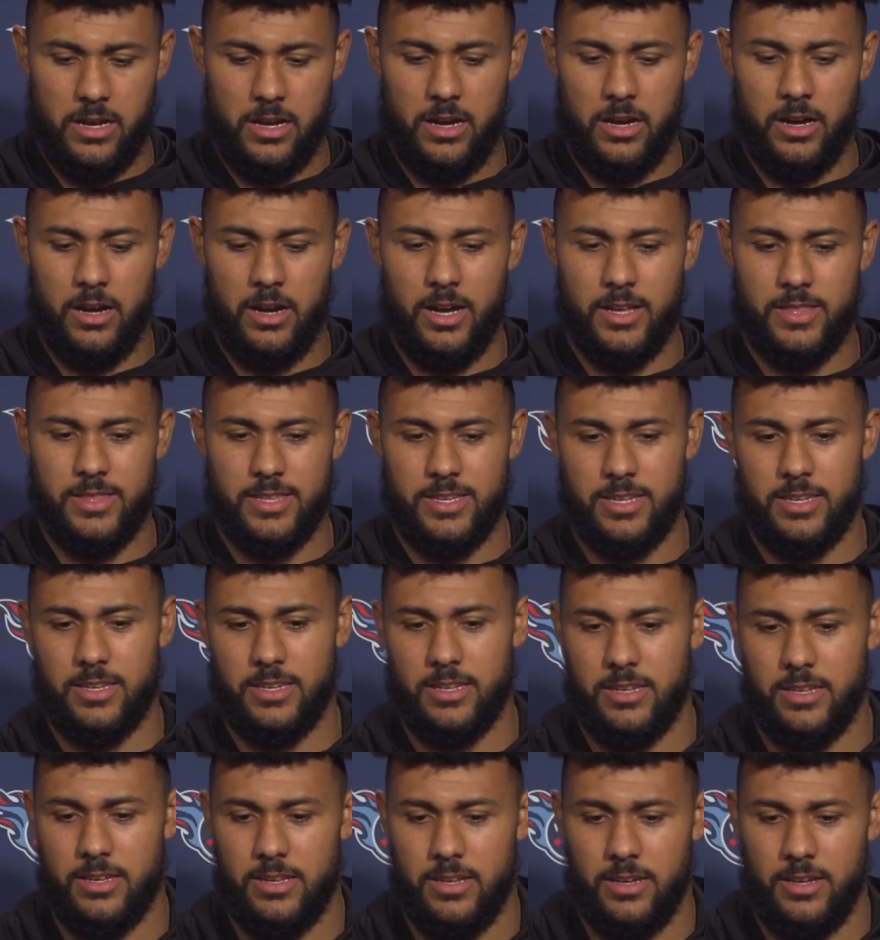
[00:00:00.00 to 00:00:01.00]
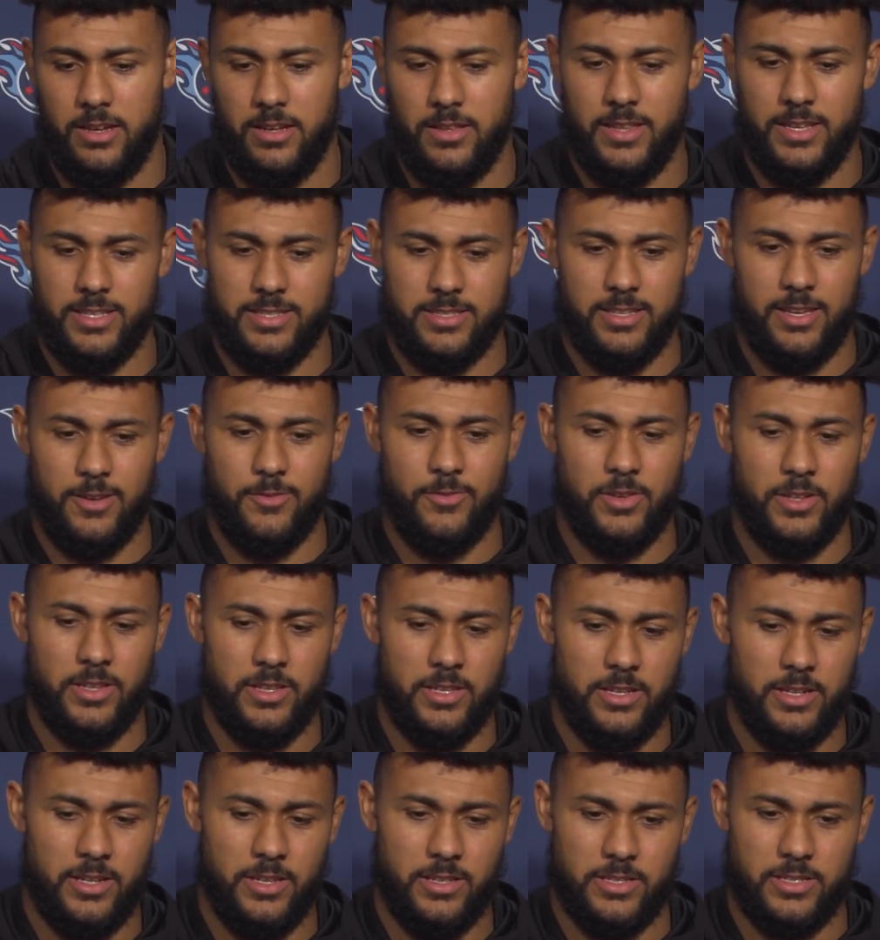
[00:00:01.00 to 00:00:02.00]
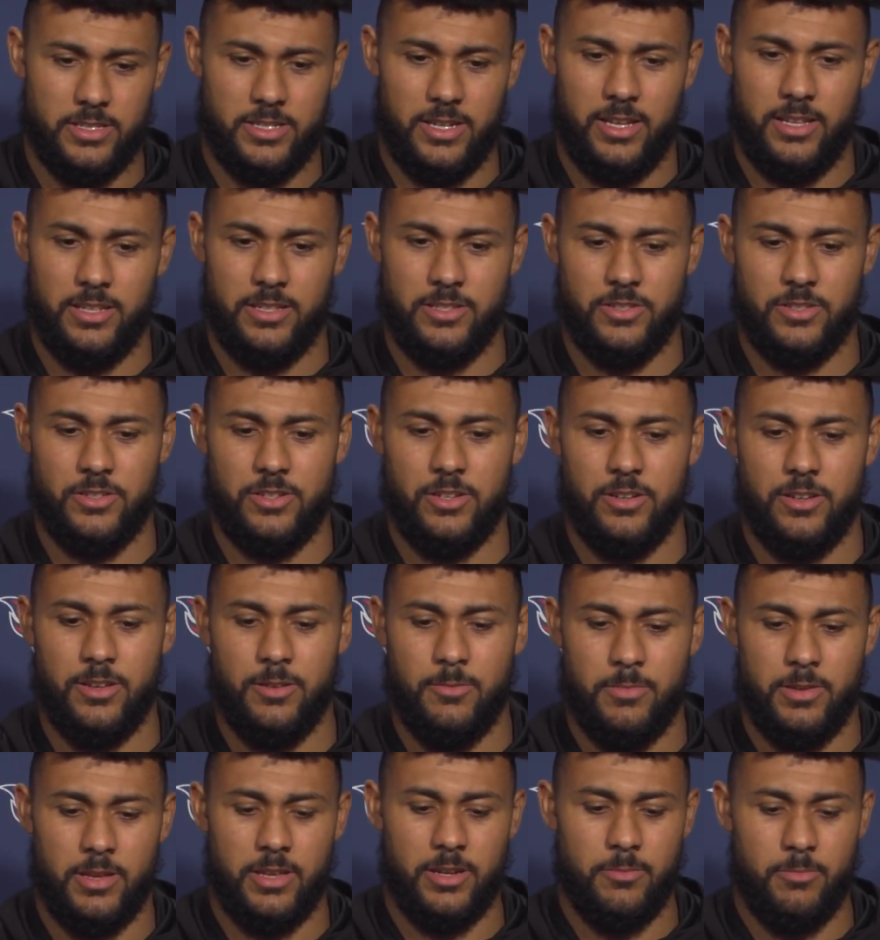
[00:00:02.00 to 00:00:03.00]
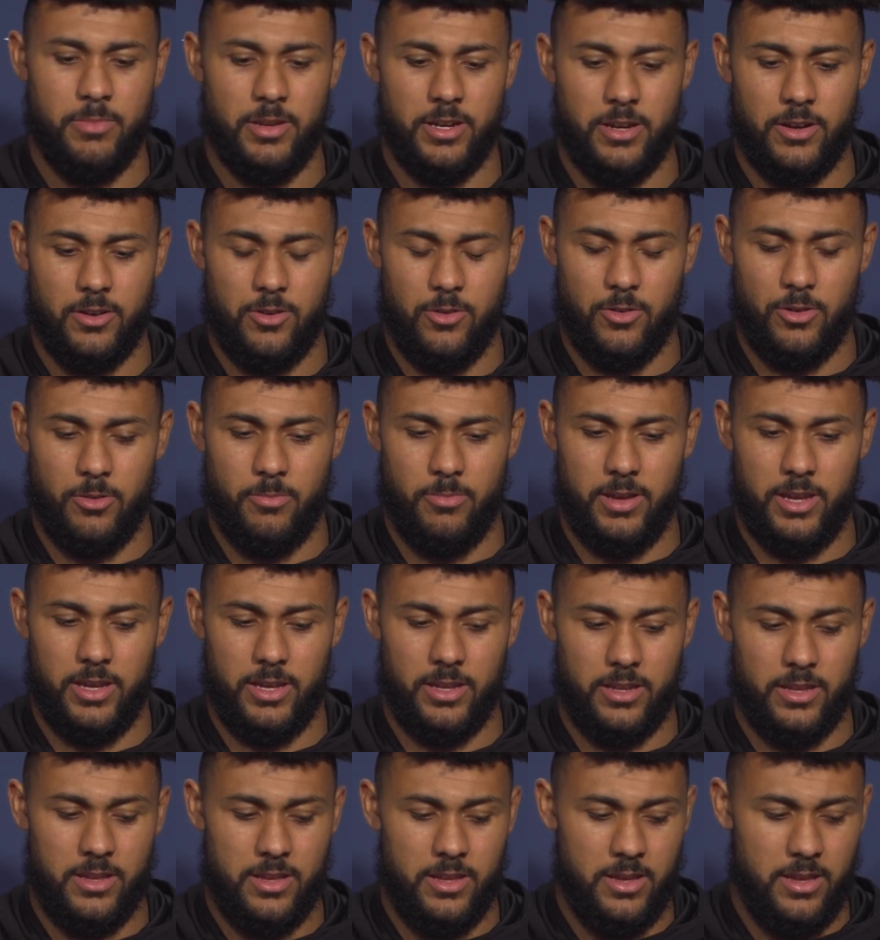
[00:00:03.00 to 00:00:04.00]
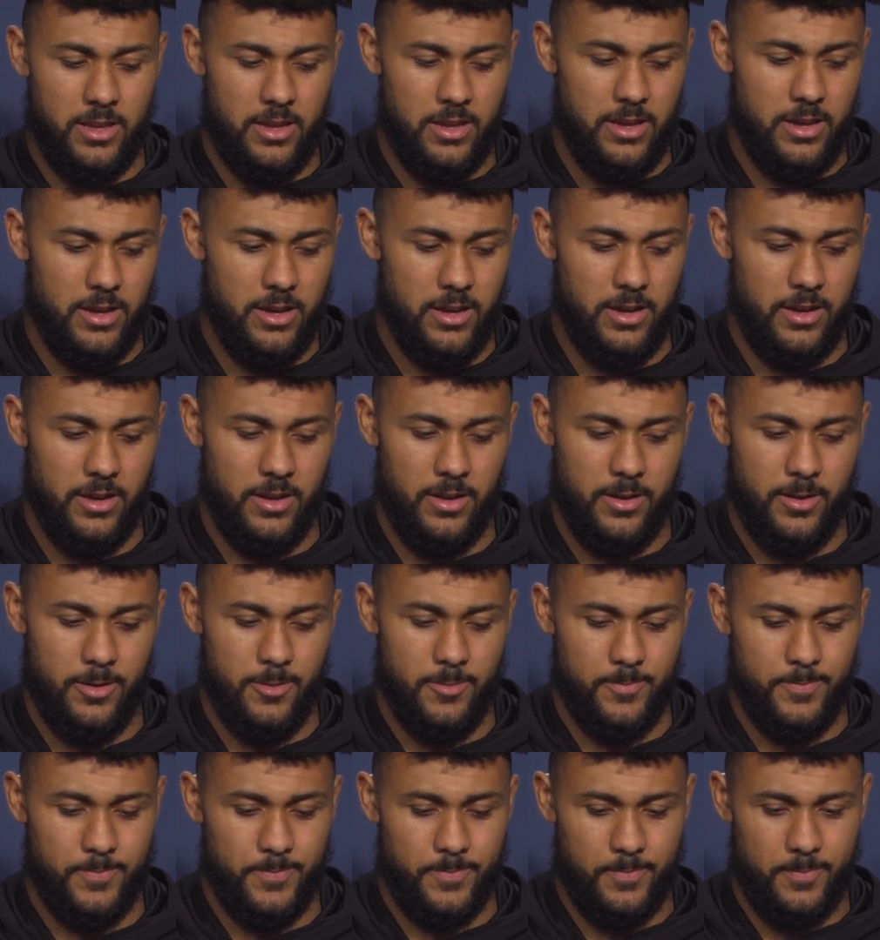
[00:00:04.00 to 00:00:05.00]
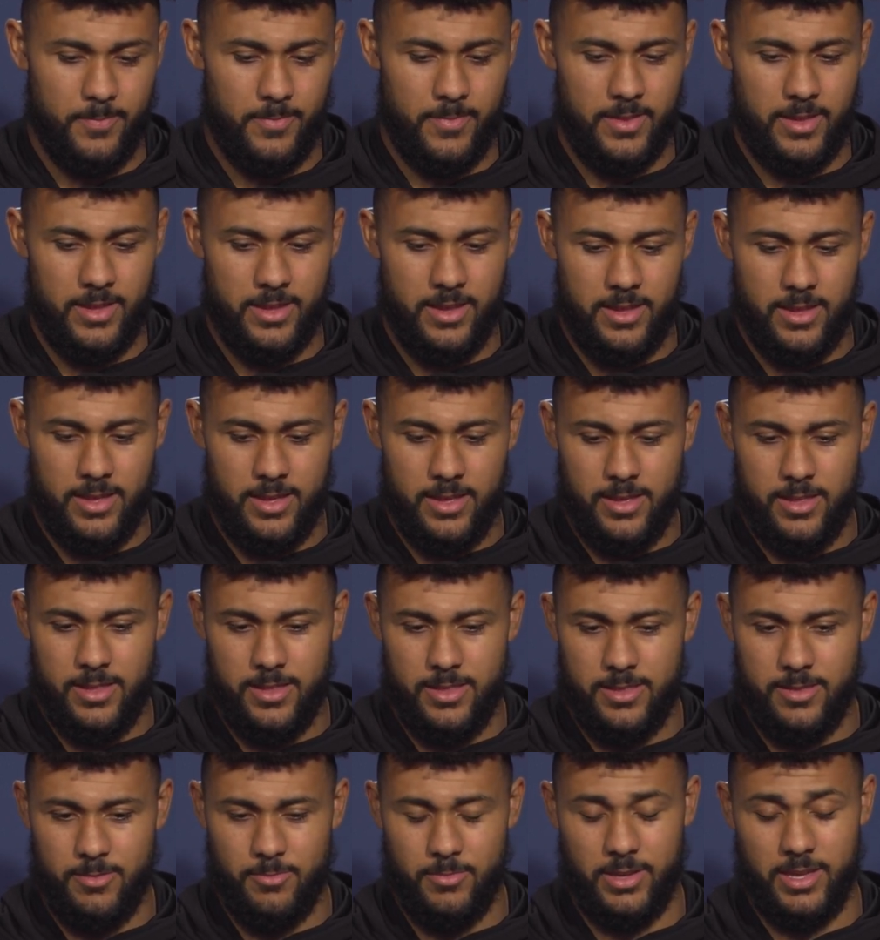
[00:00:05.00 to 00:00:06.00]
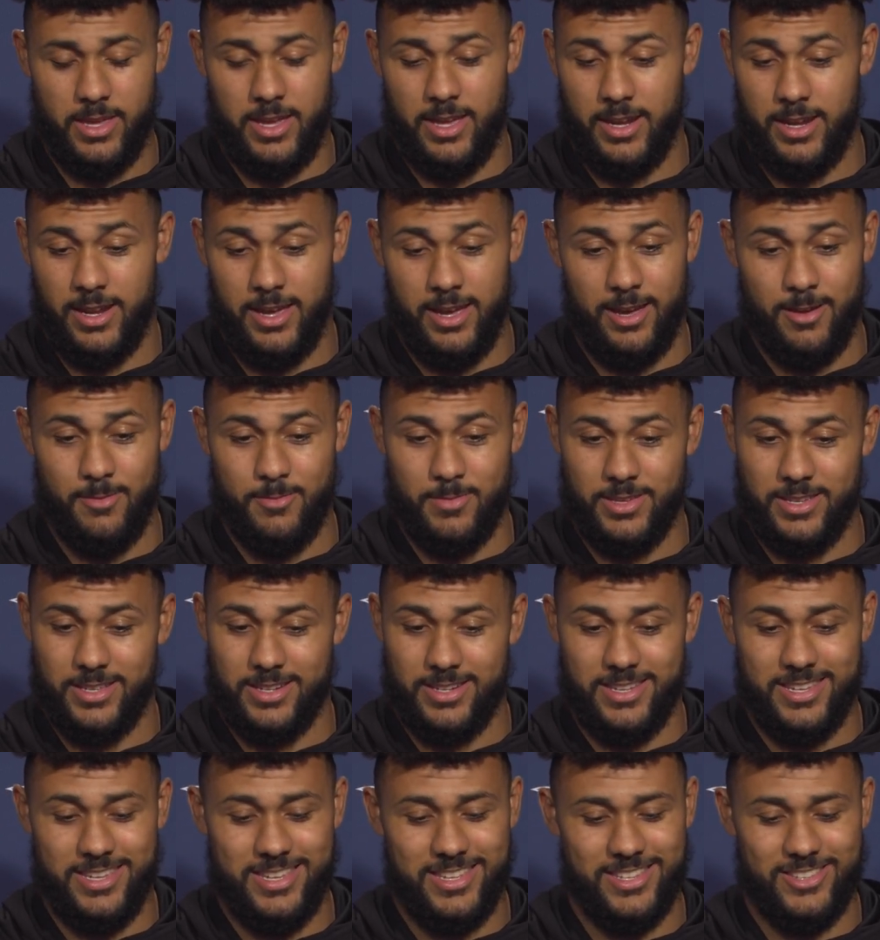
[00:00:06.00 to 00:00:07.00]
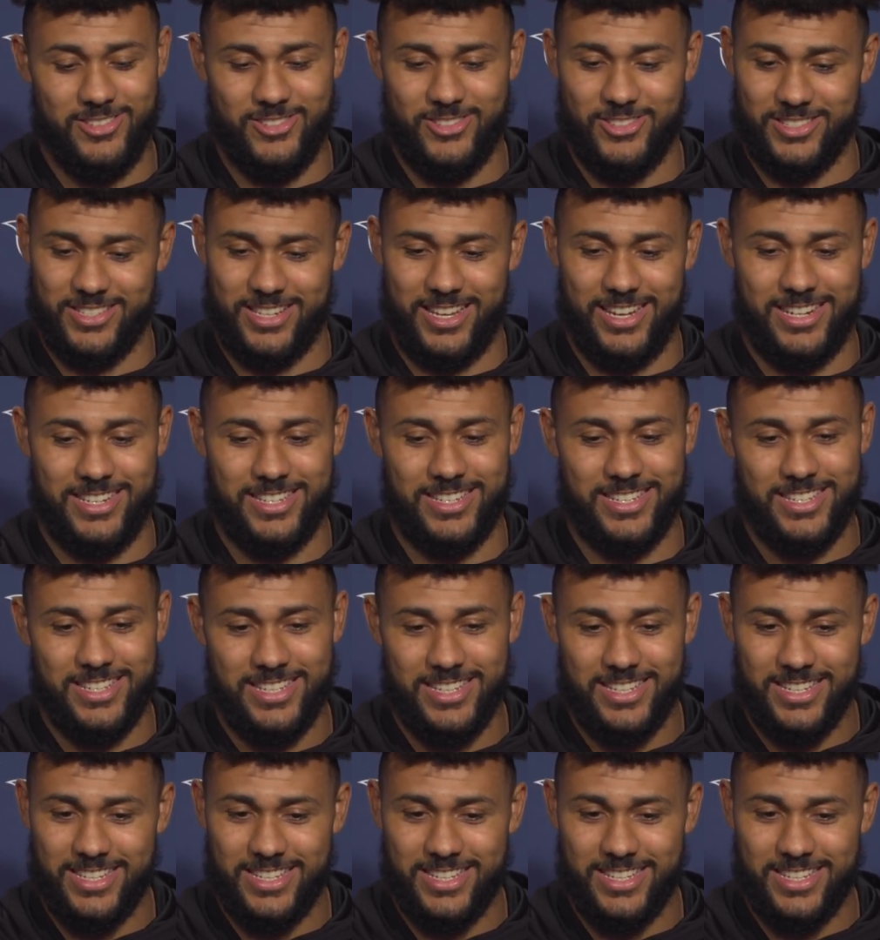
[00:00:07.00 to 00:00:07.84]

Uh, I think uh, that's definitely another challenge, you know, him being a bigger quarterback. Um, but yeah, nah, I mean, you just gotta,